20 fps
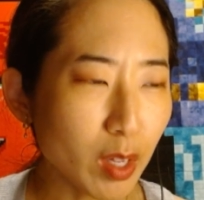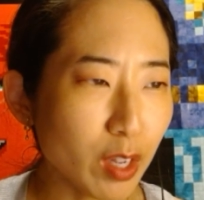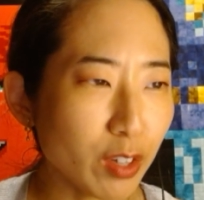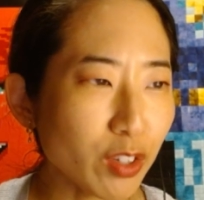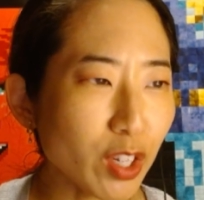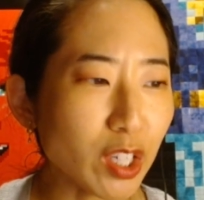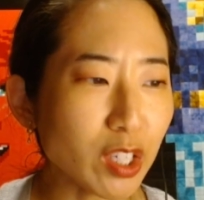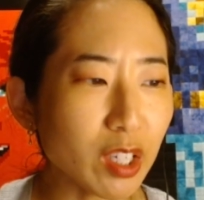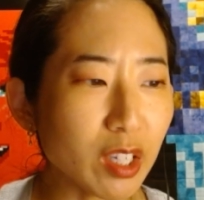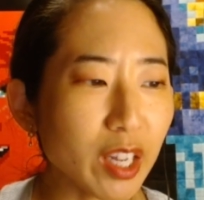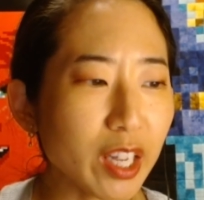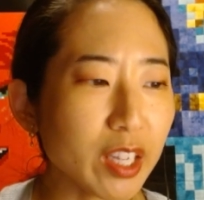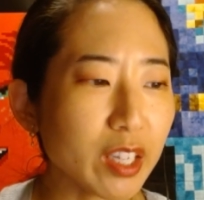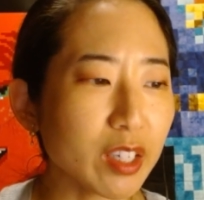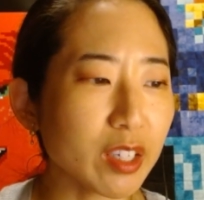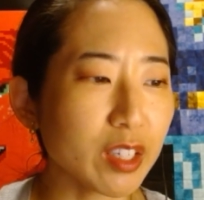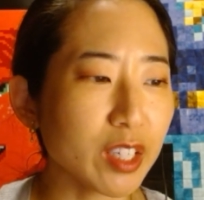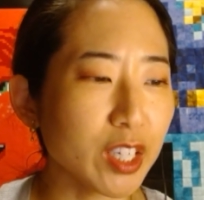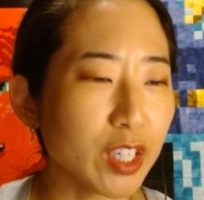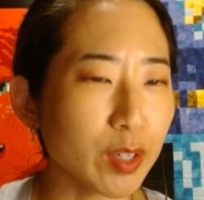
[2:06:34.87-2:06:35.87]
doesn't like
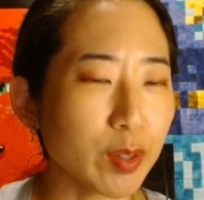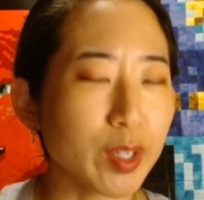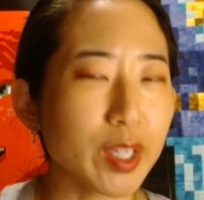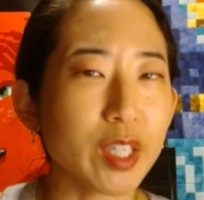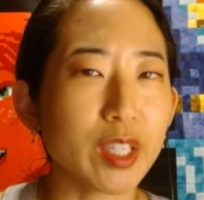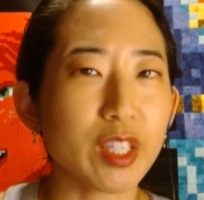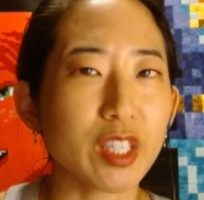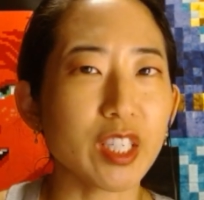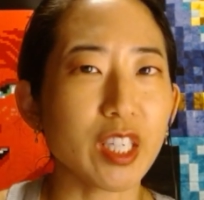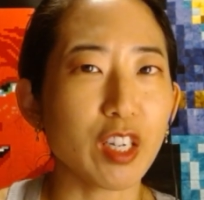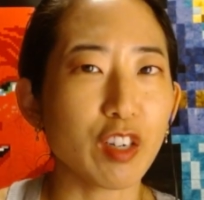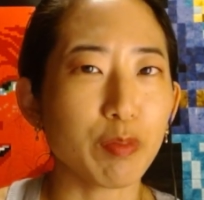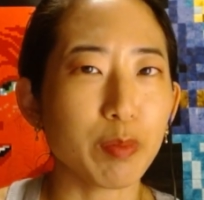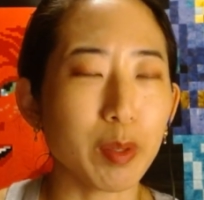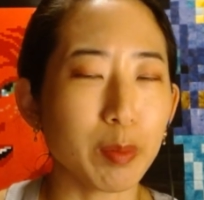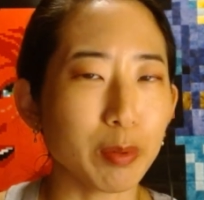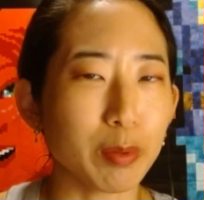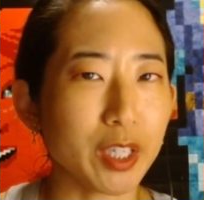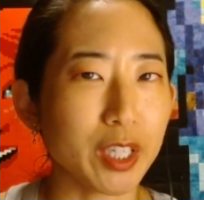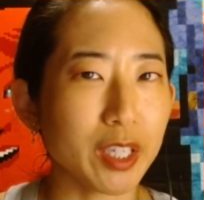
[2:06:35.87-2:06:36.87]
hearing the sound of
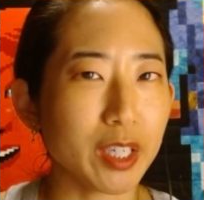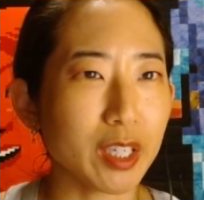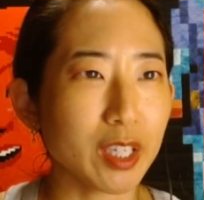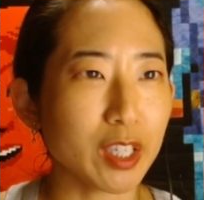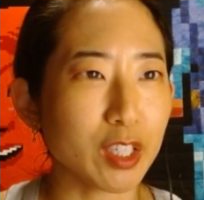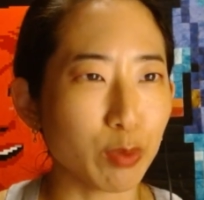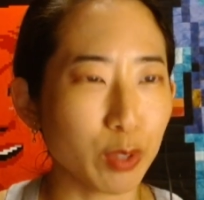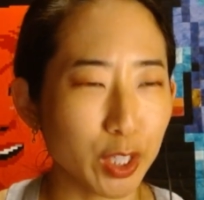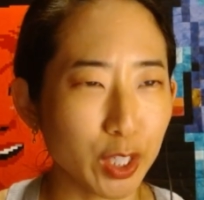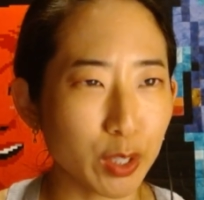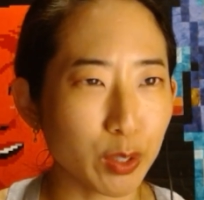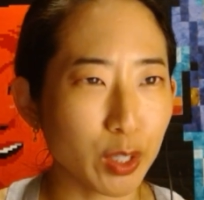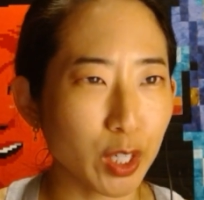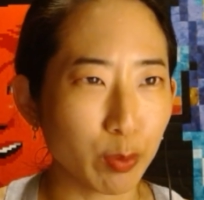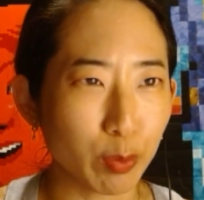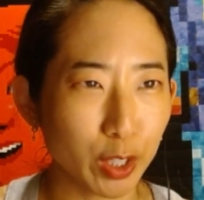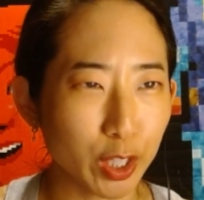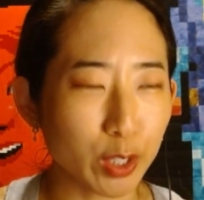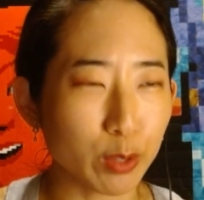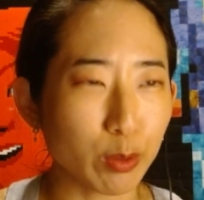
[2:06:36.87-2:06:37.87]
people eating. It
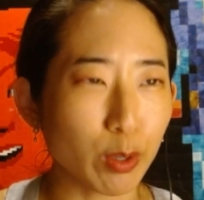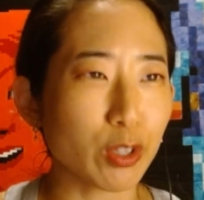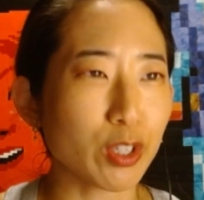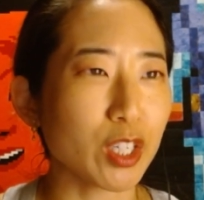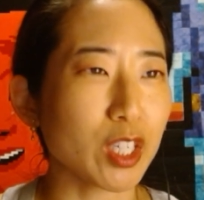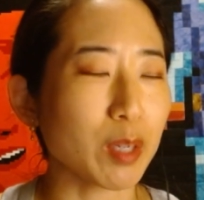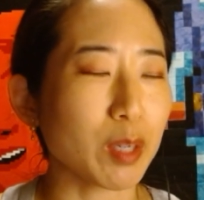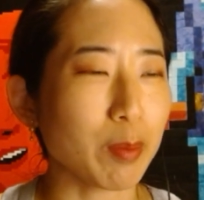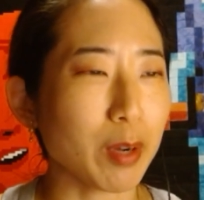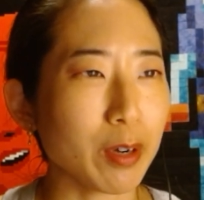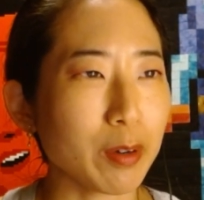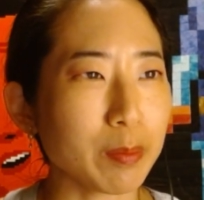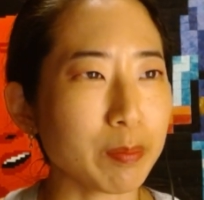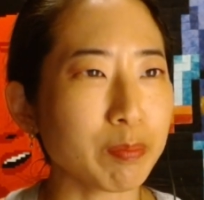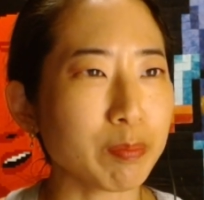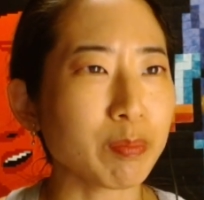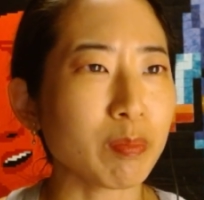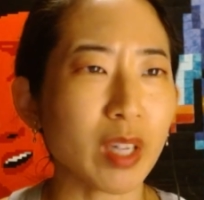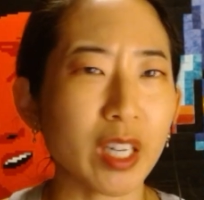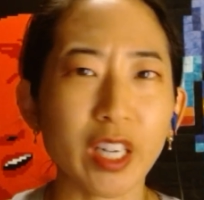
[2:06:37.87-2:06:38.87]
really grosses him out.
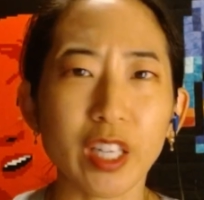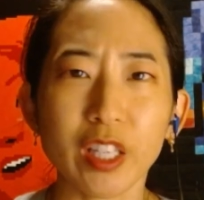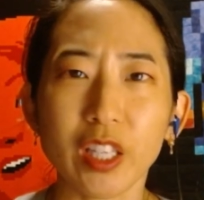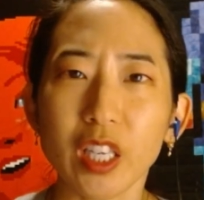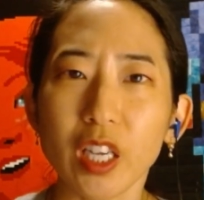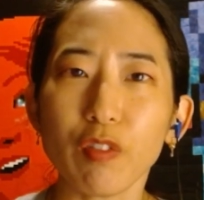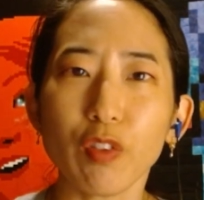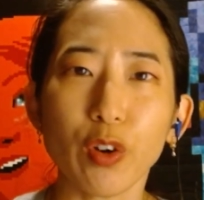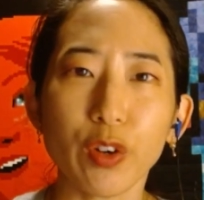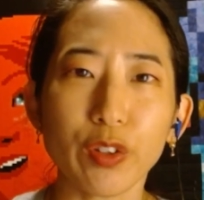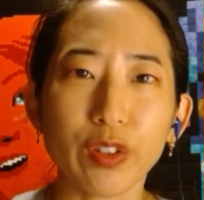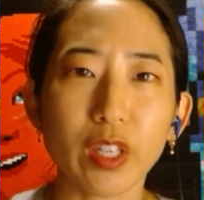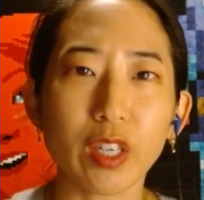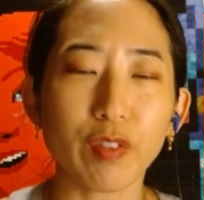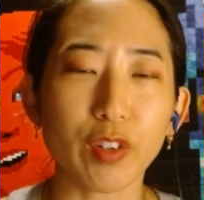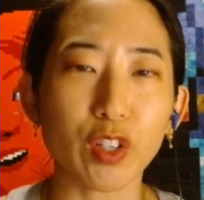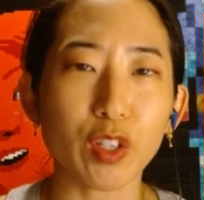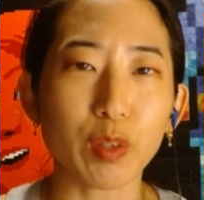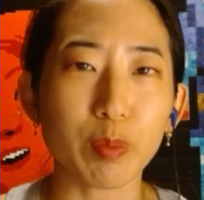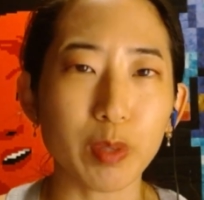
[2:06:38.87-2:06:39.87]
And I think I've heard that of
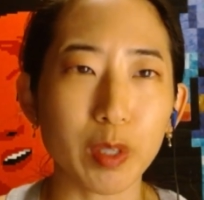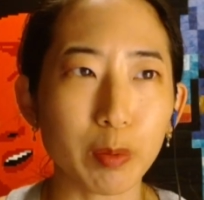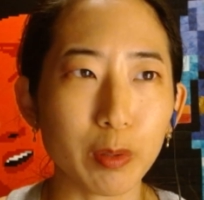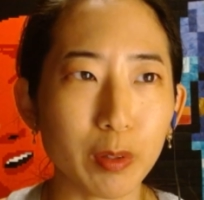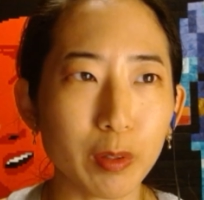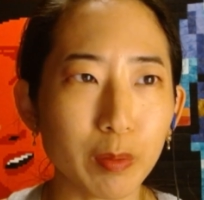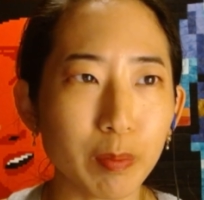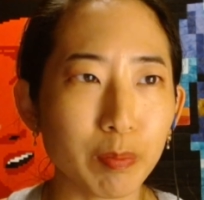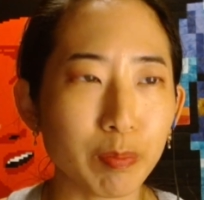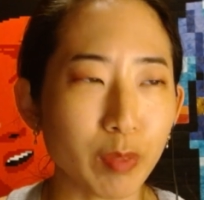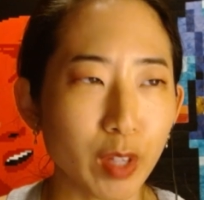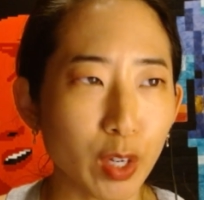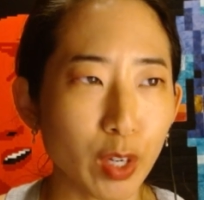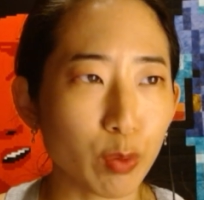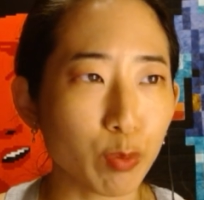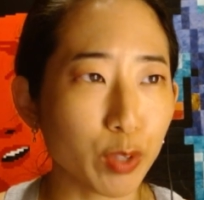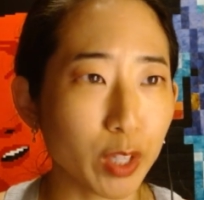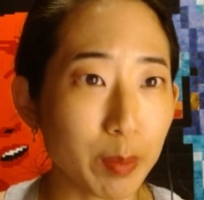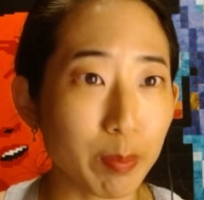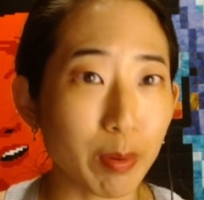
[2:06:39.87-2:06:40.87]
other people that it
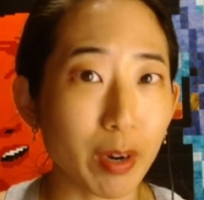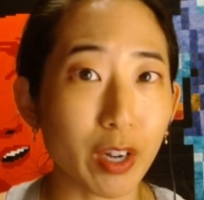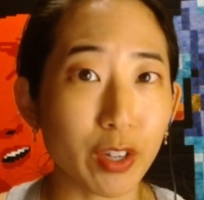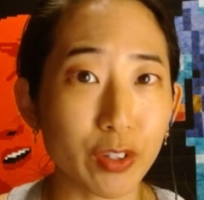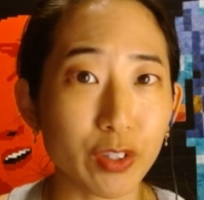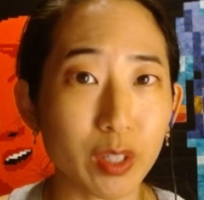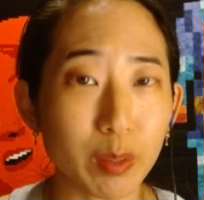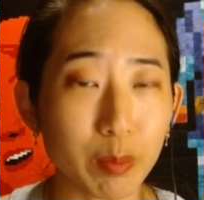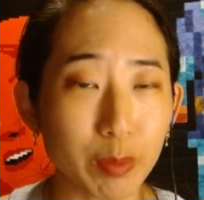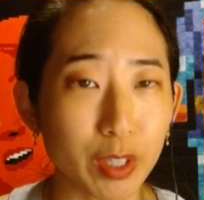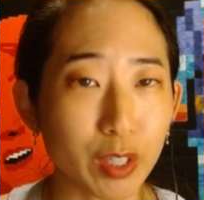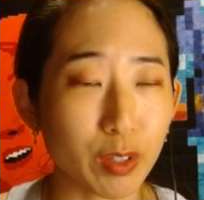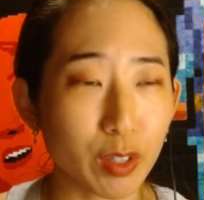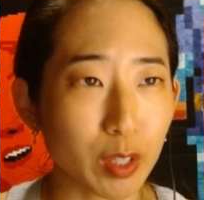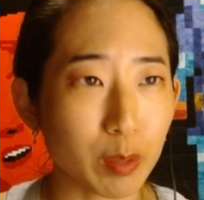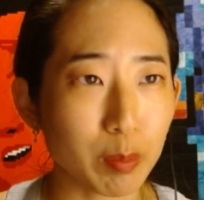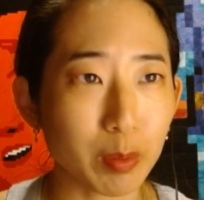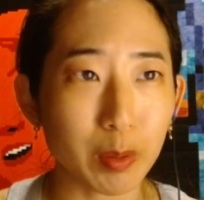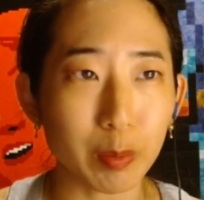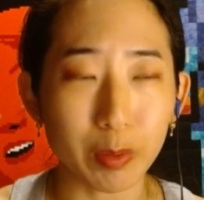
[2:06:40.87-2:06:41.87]
really bothers them to hear
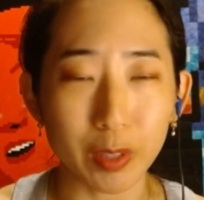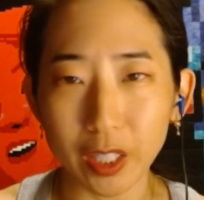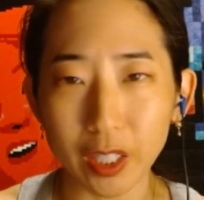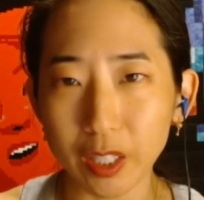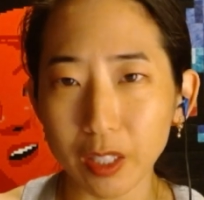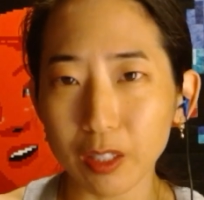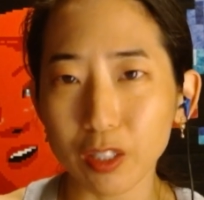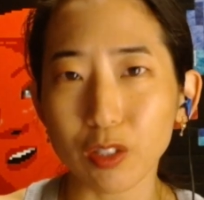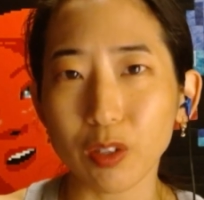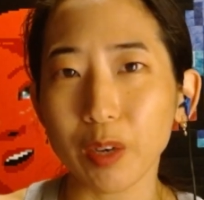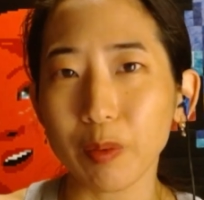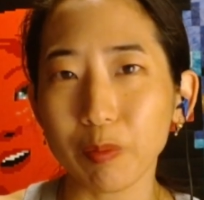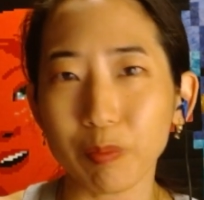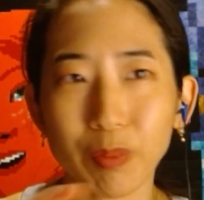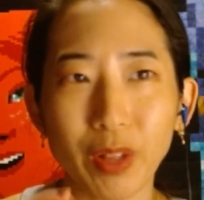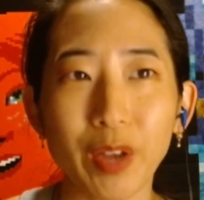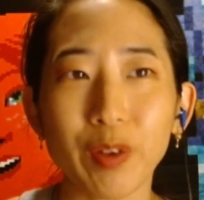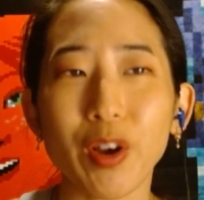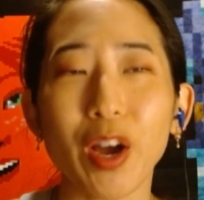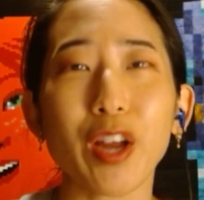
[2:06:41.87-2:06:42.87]
other people eating. So
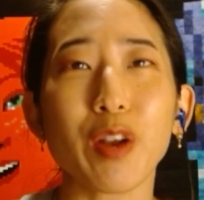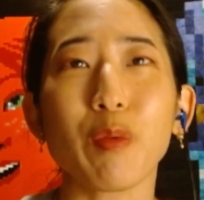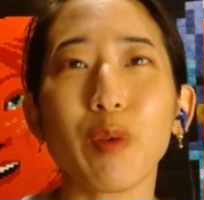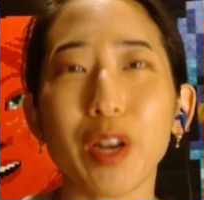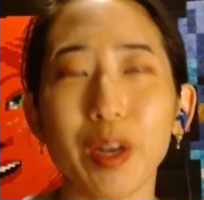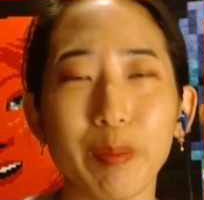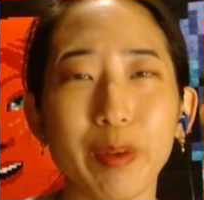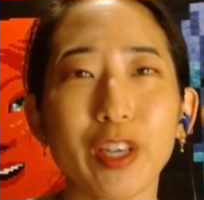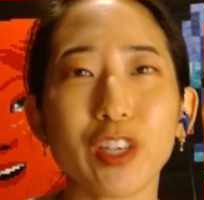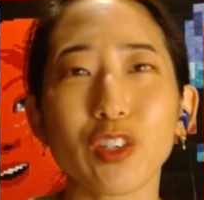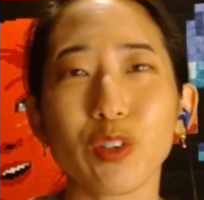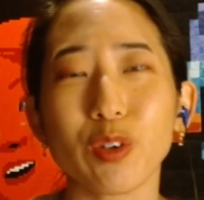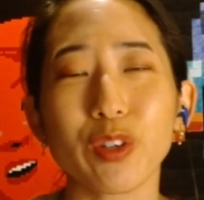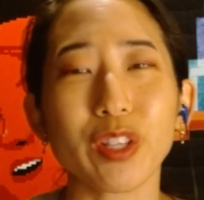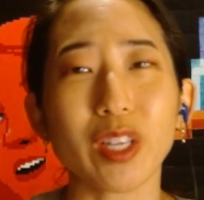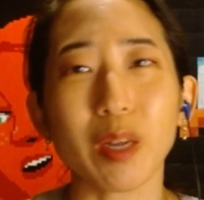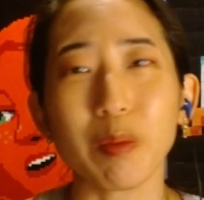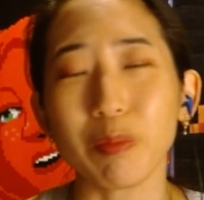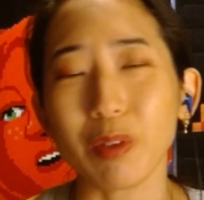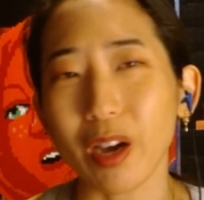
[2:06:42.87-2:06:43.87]
I kind of want to make sure
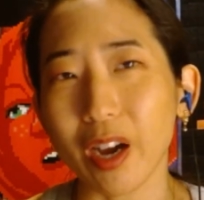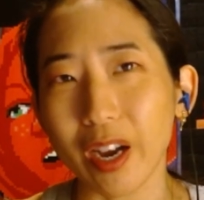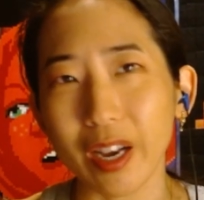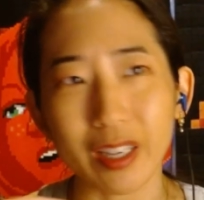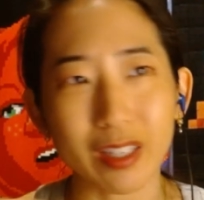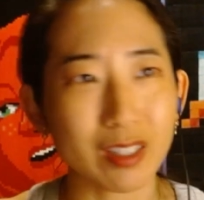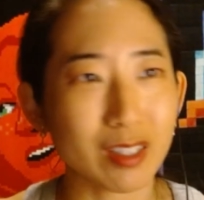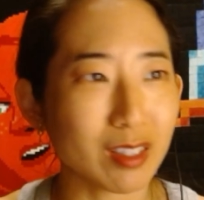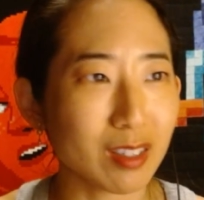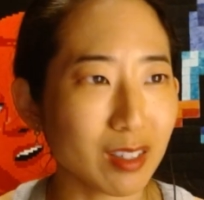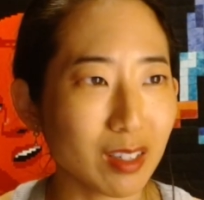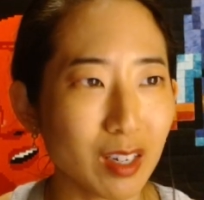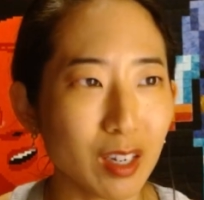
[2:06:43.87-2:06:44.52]
that I'm not,